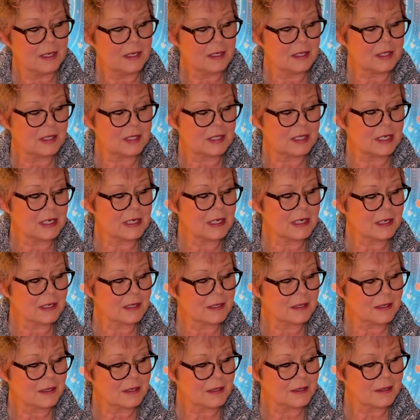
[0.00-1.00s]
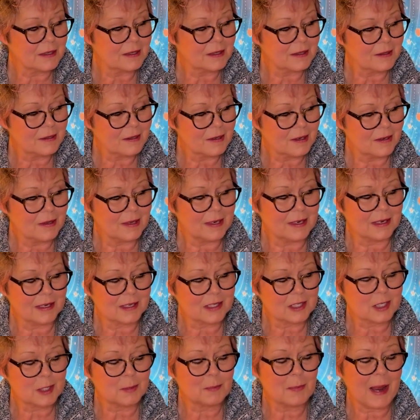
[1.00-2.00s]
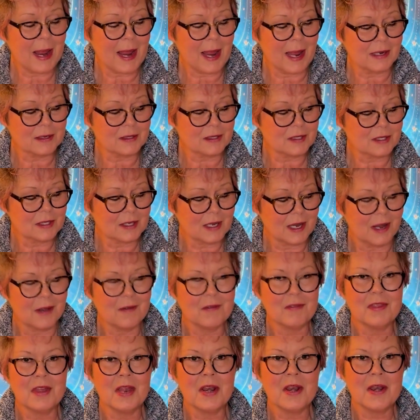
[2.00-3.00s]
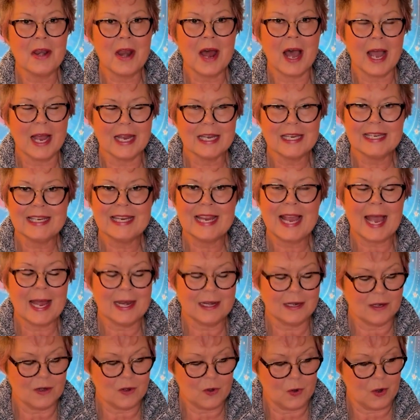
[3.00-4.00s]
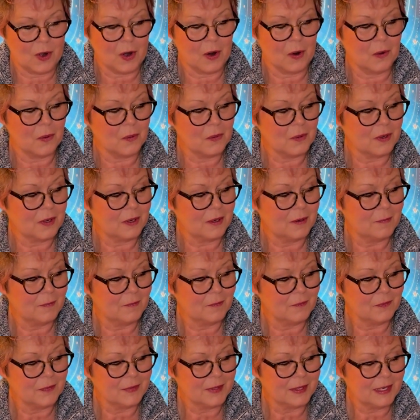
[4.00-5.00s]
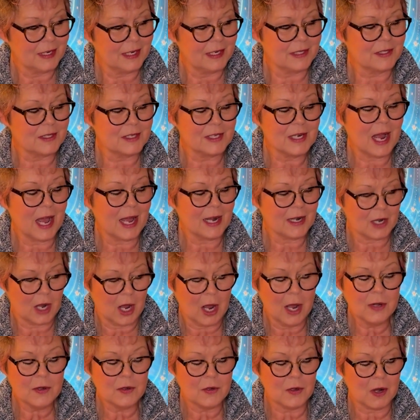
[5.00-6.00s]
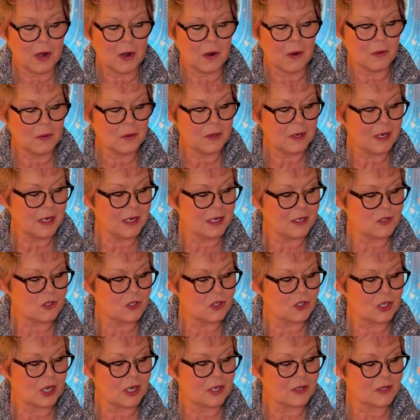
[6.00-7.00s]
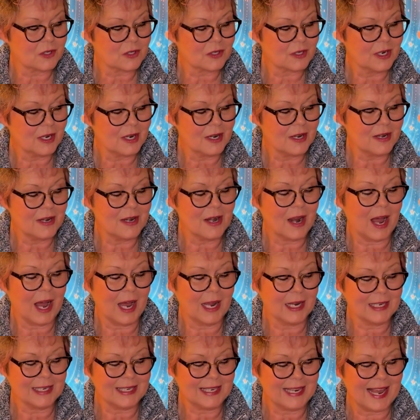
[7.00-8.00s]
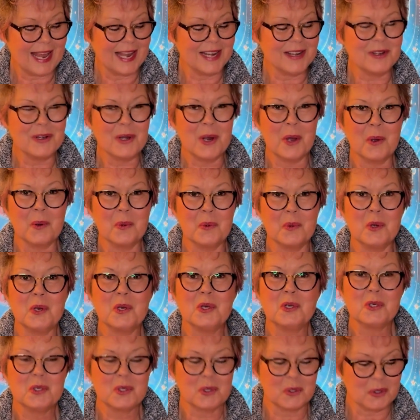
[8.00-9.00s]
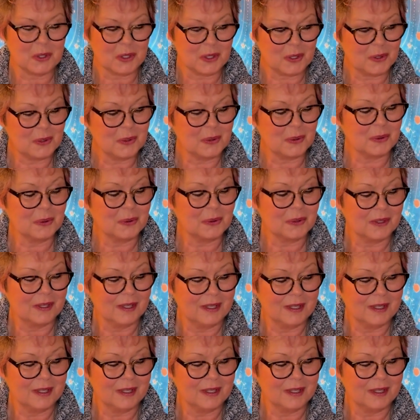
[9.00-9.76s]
Seek the expanse of the not yet known. It's not unknown, it's just not yet known to you.